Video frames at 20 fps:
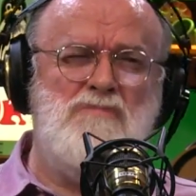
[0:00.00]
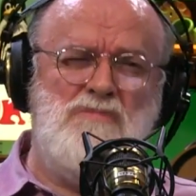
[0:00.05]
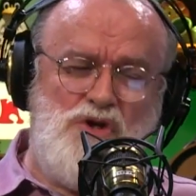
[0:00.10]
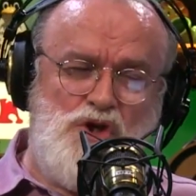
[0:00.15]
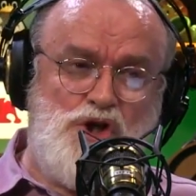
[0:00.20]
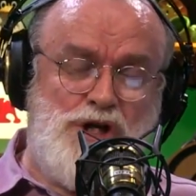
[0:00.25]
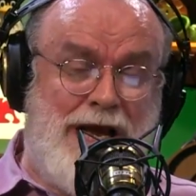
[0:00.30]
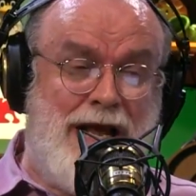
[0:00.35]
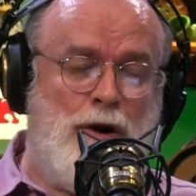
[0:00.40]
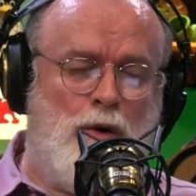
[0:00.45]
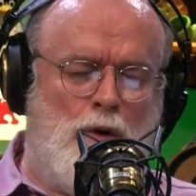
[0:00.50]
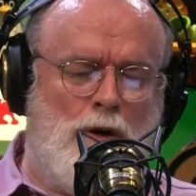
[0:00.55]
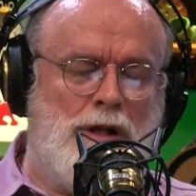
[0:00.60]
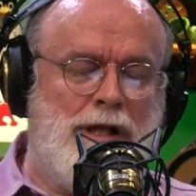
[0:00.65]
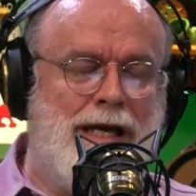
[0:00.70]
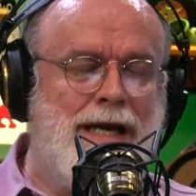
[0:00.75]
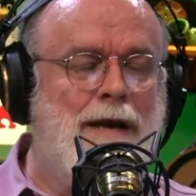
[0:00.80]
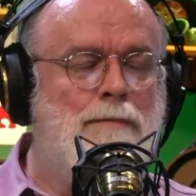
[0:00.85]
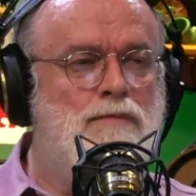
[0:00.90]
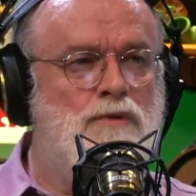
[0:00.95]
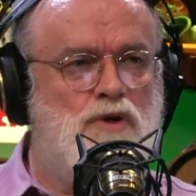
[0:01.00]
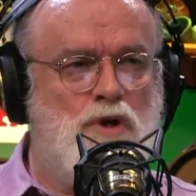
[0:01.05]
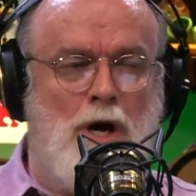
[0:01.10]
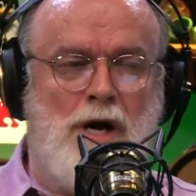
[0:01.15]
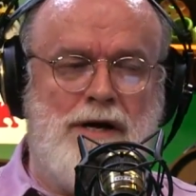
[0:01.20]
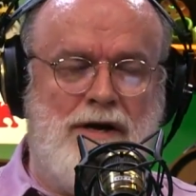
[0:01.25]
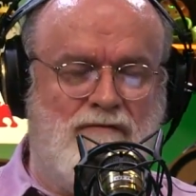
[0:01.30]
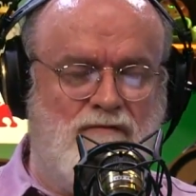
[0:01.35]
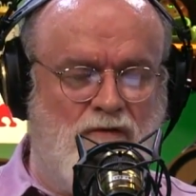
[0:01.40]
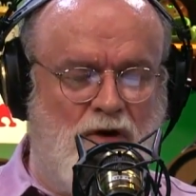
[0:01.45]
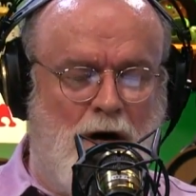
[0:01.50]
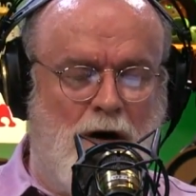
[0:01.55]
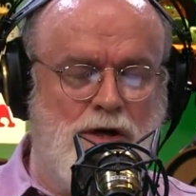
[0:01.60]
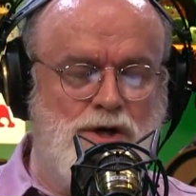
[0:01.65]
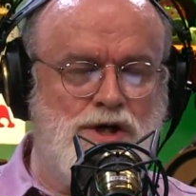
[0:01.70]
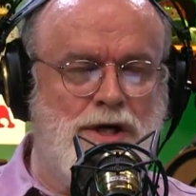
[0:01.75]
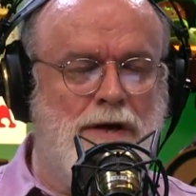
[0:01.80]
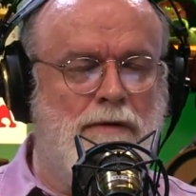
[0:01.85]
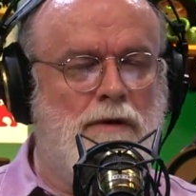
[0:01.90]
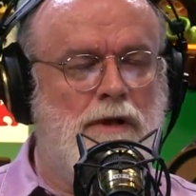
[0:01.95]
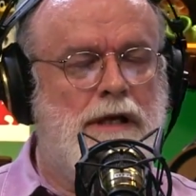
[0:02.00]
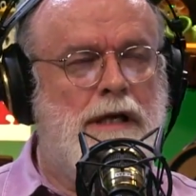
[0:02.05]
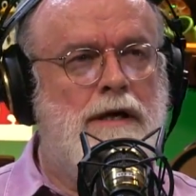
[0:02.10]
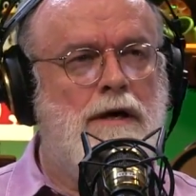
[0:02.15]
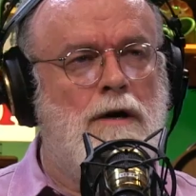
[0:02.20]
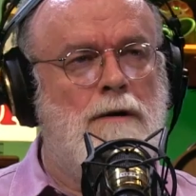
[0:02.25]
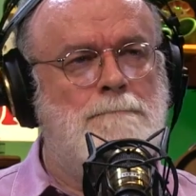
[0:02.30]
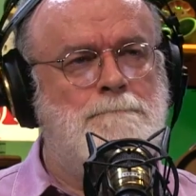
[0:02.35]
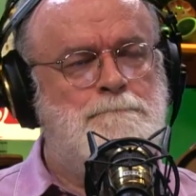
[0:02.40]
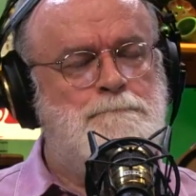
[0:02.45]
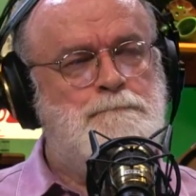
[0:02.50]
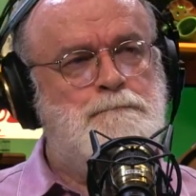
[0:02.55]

Generally, I'm talking very generally here.